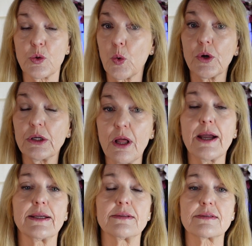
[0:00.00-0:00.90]
or
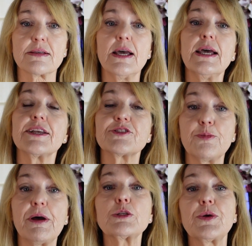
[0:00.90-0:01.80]
clients is the
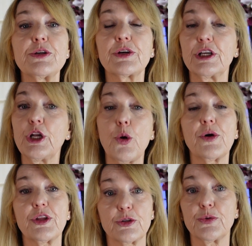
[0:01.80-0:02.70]
best way you're going to know
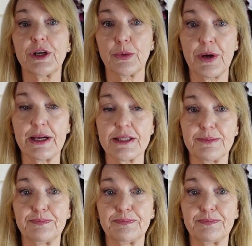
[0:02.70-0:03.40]
whether you're doing it right.